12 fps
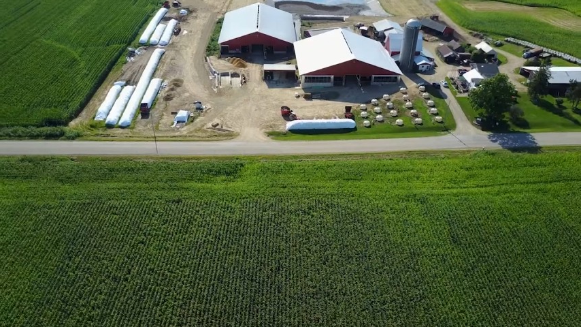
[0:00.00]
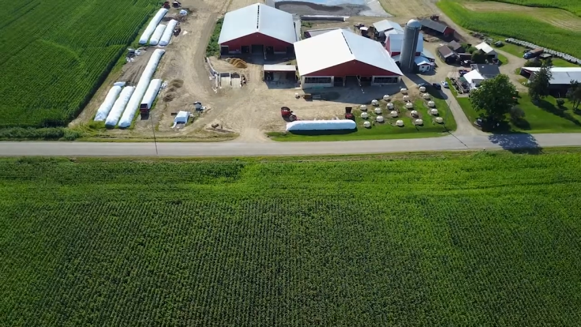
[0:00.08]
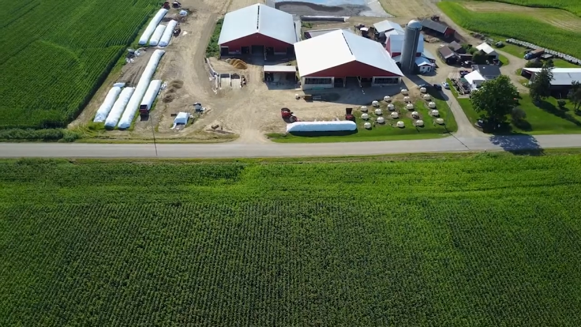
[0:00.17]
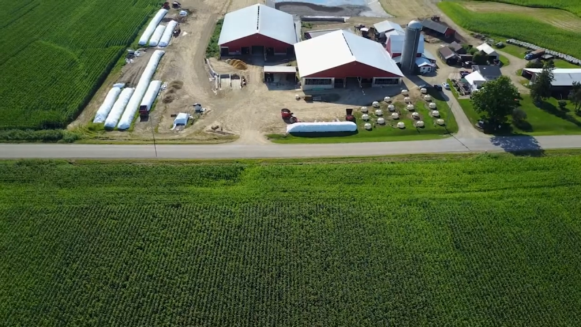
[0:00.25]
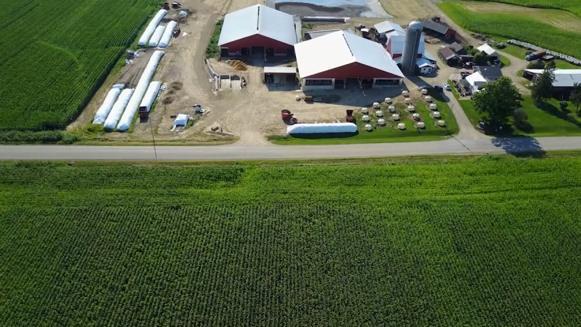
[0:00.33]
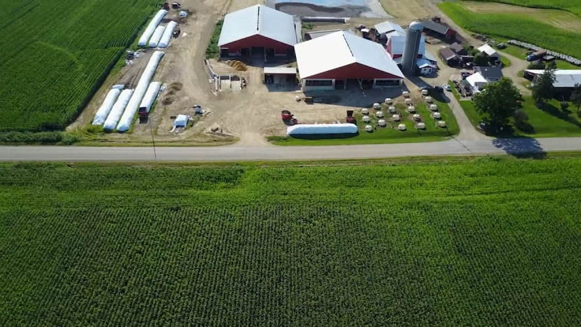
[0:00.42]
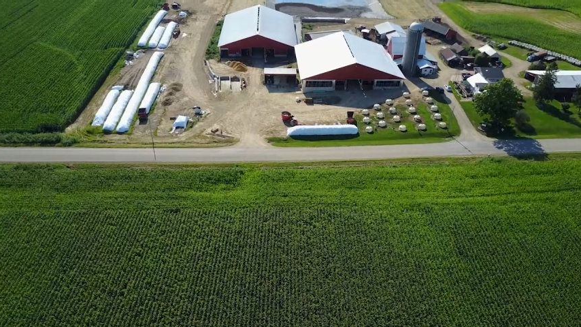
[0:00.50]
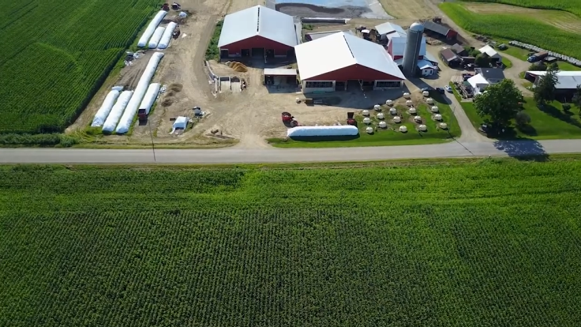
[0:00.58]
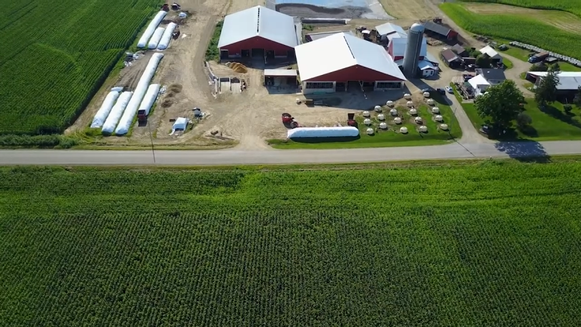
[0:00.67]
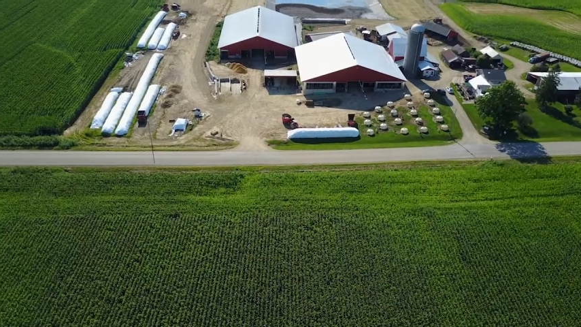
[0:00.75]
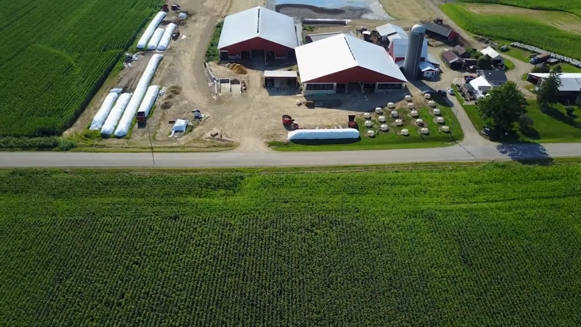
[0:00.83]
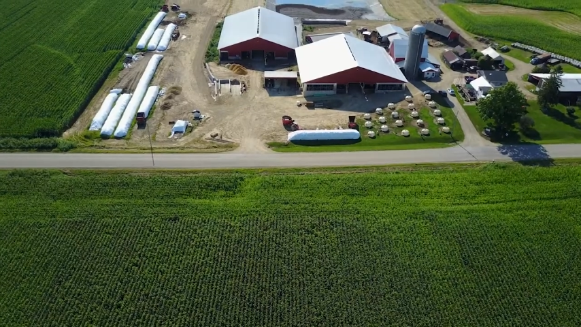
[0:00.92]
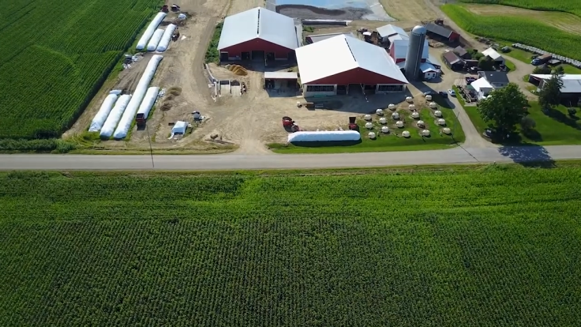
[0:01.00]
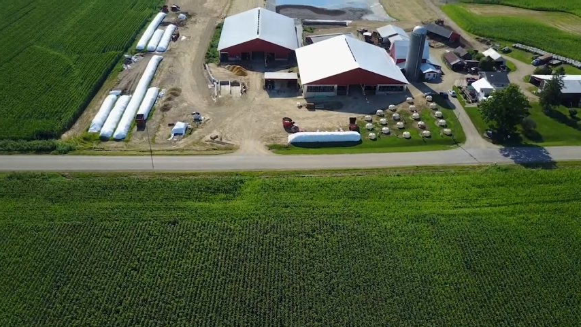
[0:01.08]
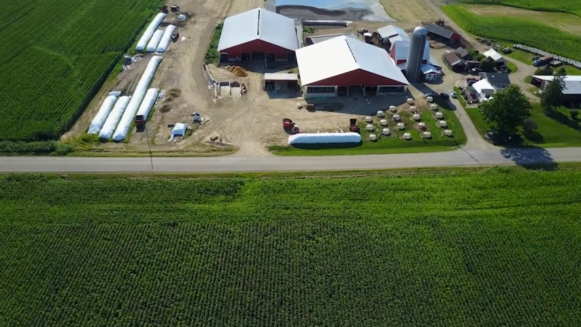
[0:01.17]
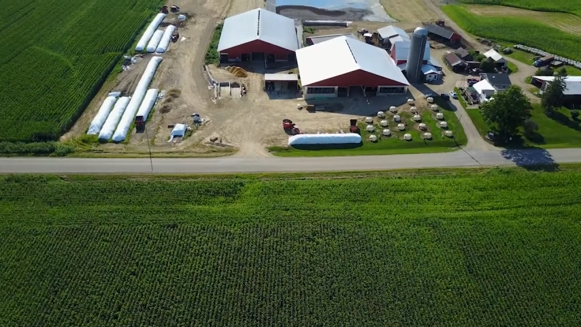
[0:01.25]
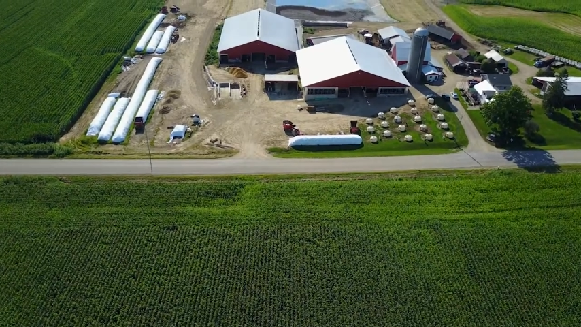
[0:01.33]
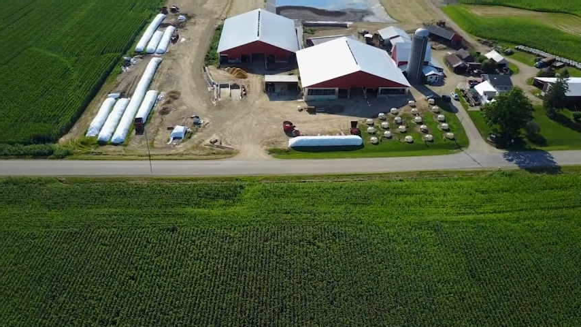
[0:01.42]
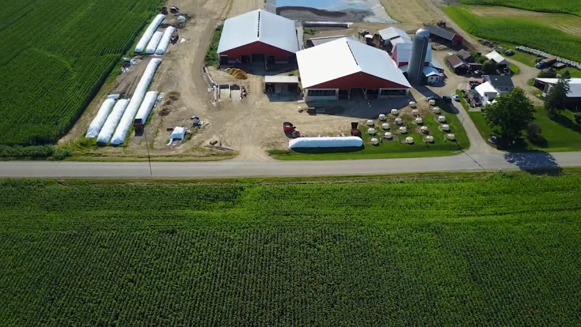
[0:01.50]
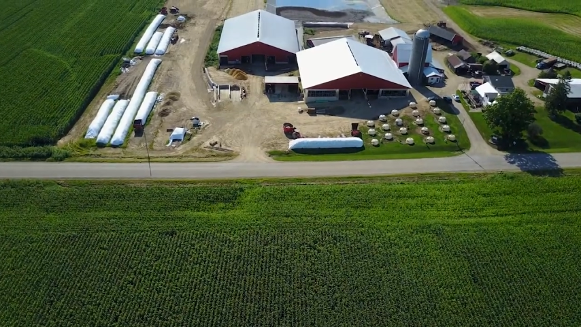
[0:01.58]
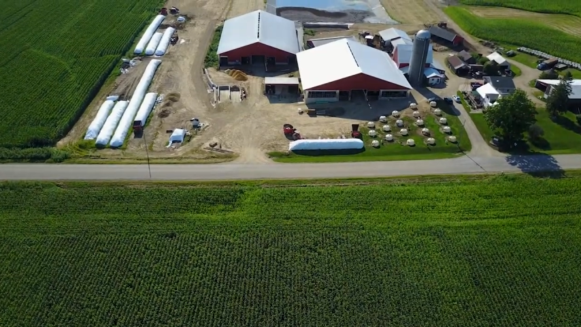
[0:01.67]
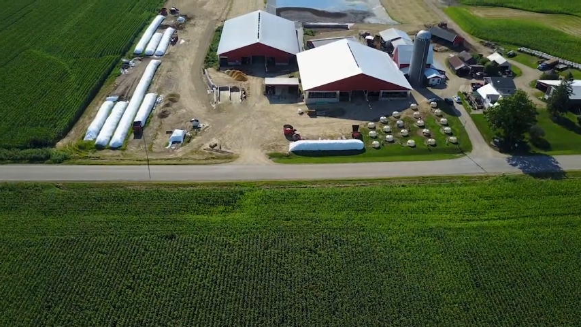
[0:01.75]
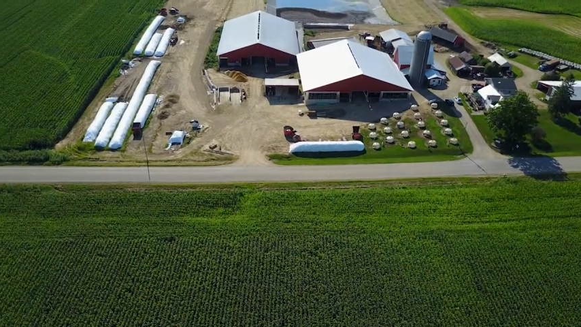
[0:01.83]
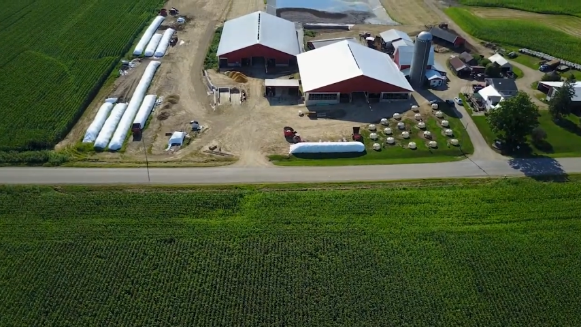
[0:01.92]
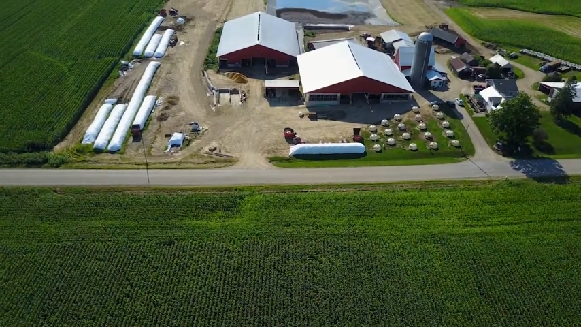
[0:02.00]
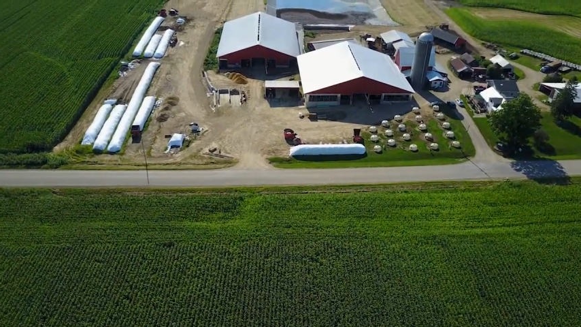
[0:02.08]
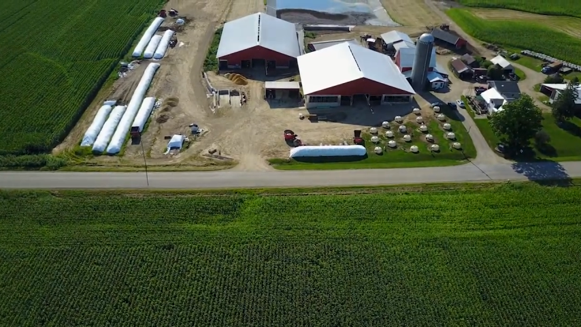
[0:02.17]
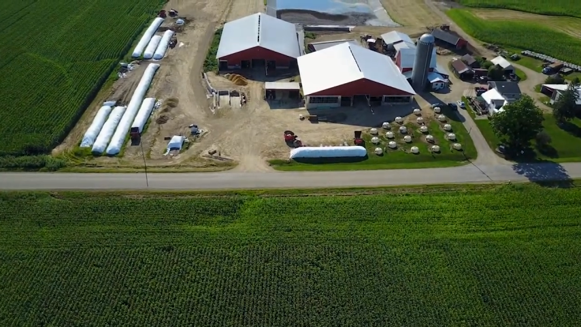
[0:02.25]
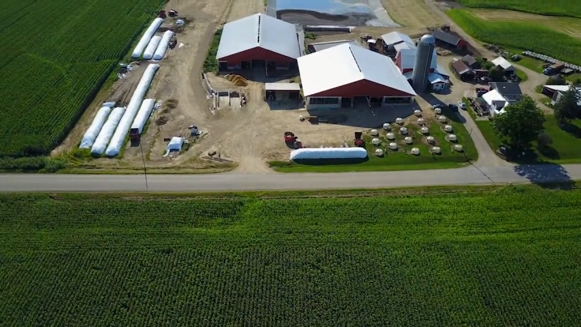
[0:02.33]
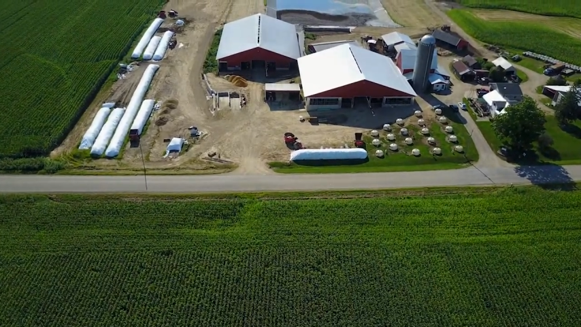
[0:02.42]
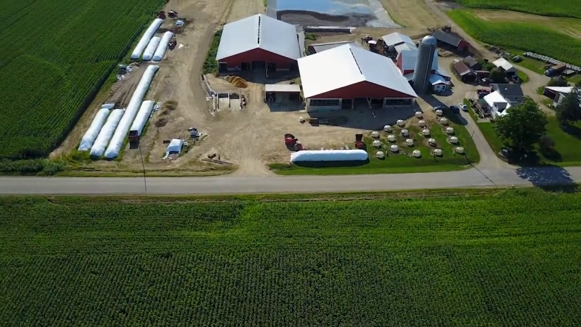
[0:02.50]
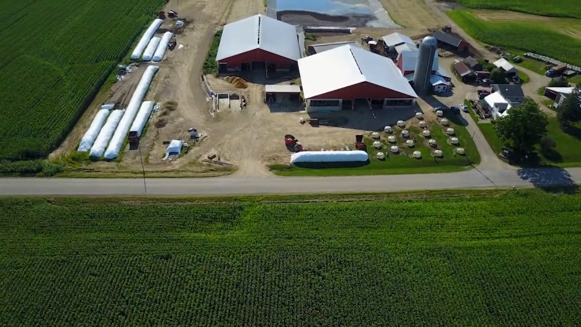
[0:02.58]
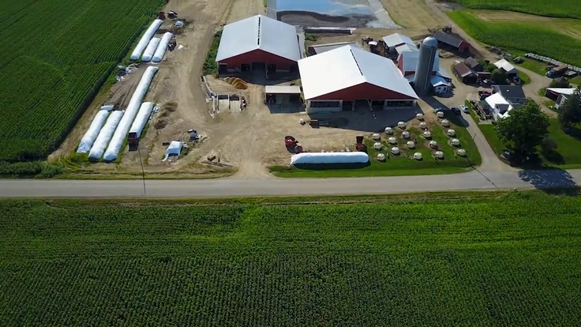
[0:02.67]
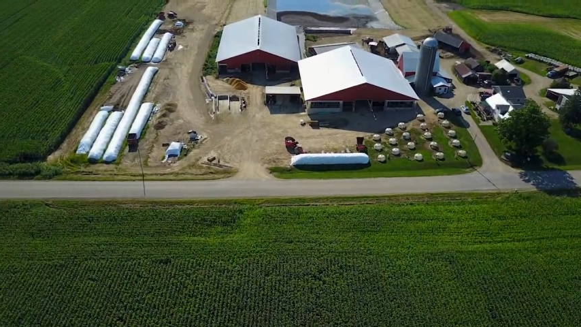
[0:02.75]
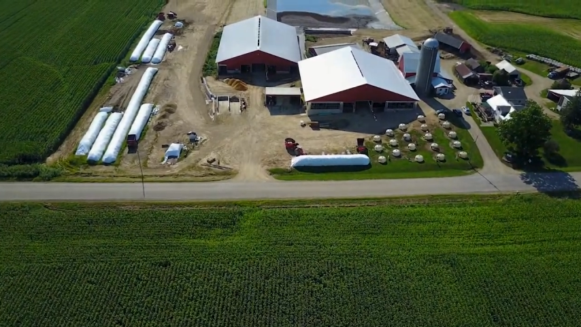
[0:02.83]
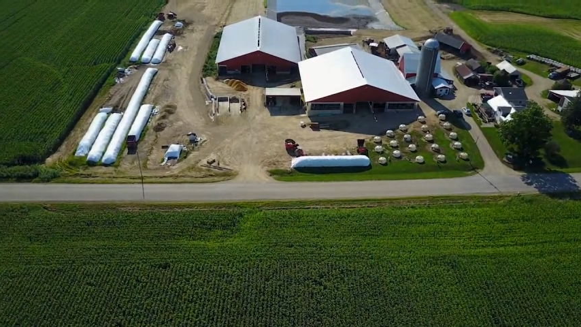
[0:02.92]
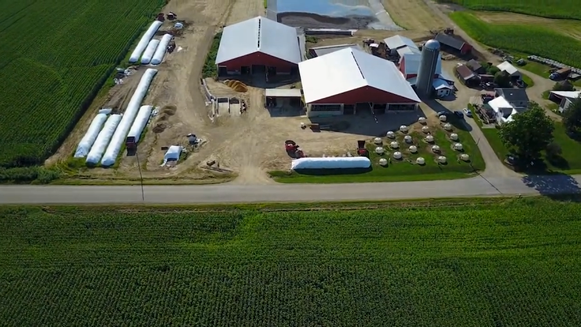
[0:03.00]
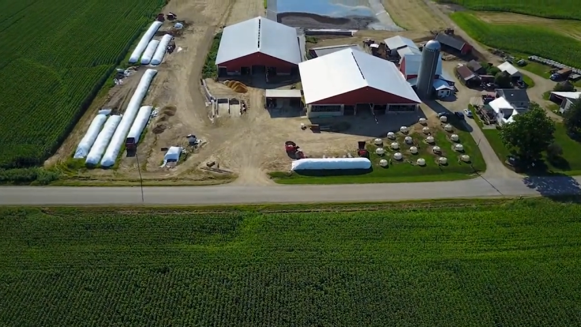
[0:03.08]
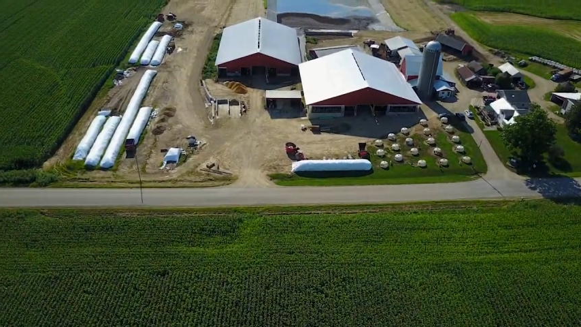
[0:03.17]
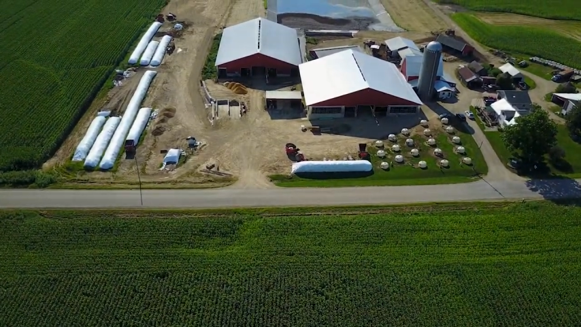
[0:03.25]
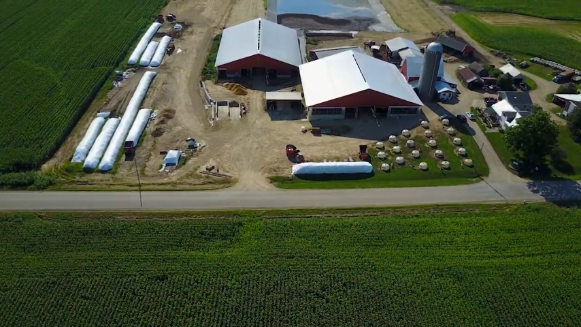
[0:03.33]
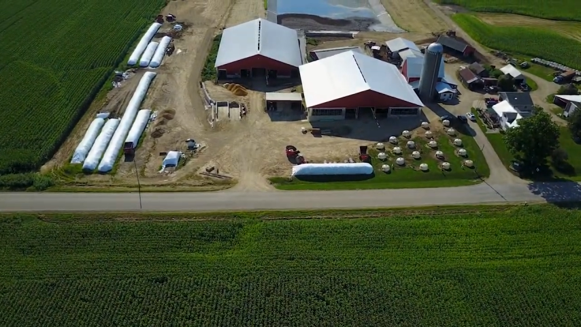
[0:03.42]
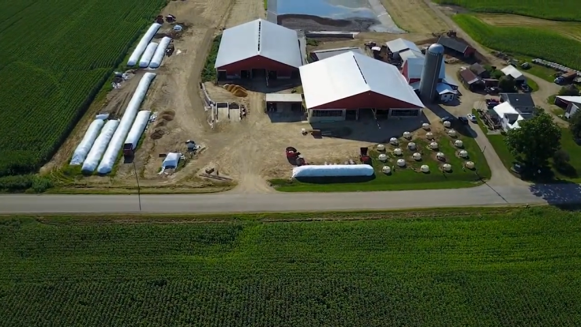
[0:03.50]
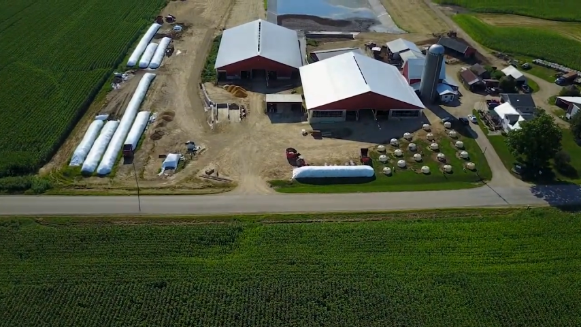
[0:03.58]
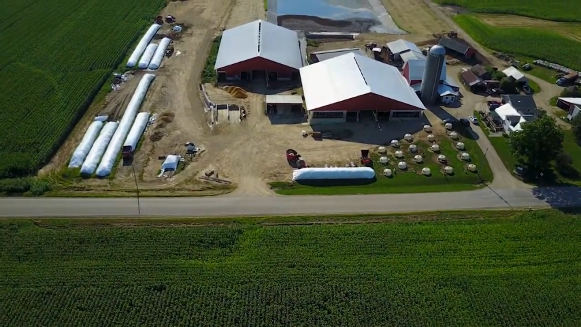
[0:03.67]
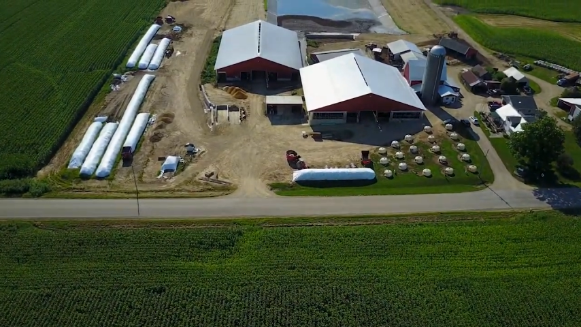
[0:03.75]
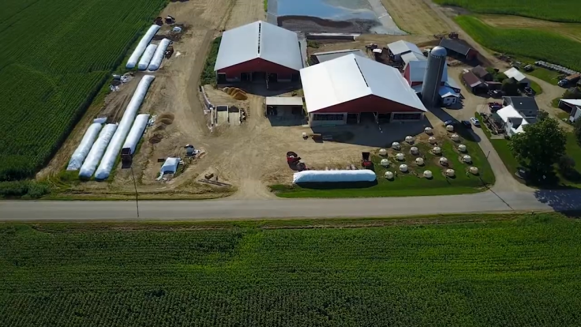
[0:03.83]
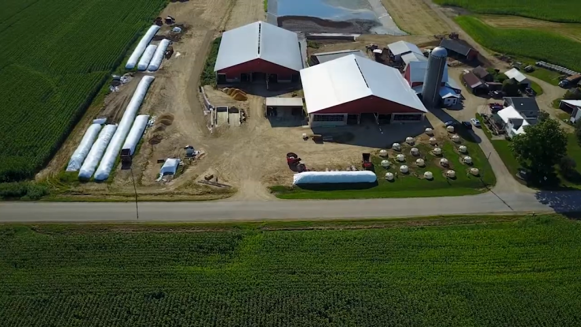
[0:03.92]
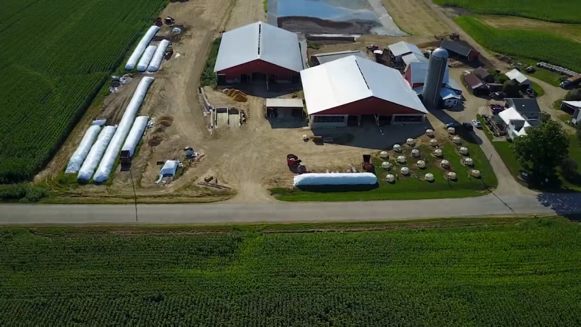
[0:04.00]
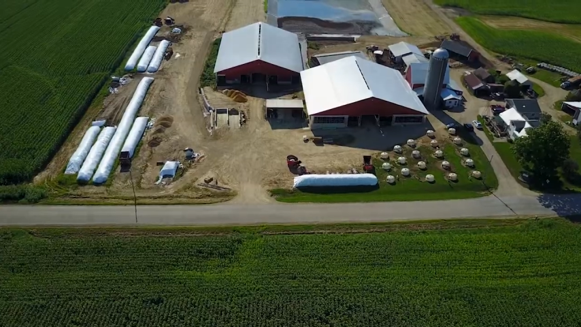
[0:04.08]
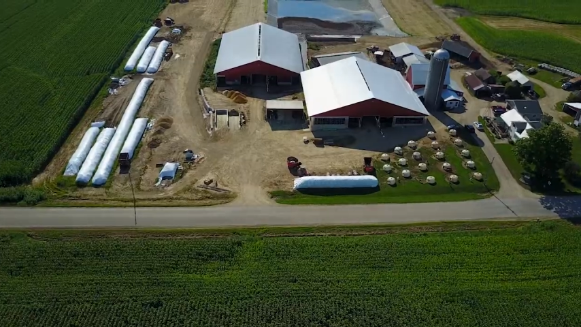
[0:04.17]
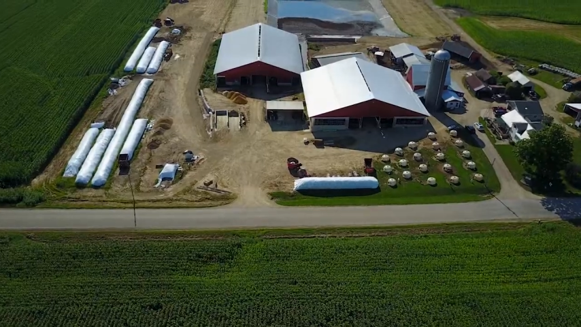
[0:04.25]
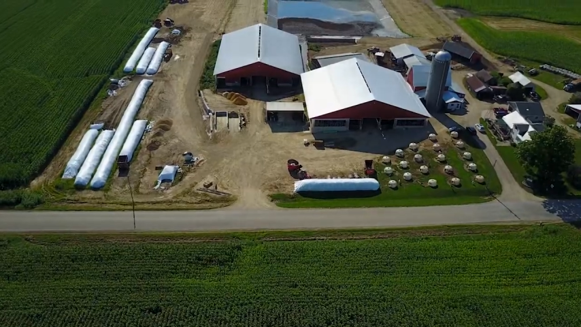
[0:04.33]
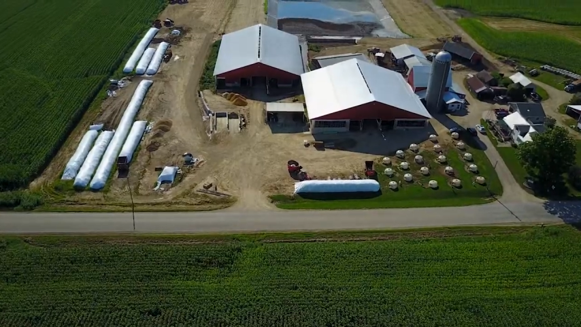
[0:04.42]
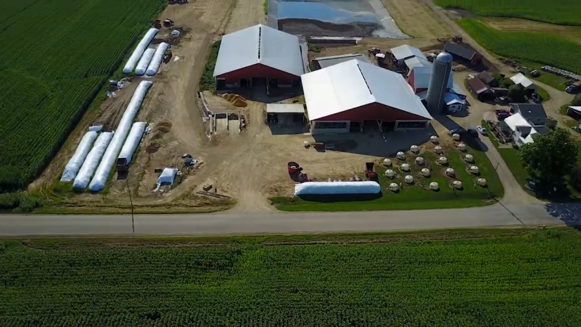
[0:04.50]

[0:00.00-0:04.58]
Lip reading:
Nobody's mouth can be seen.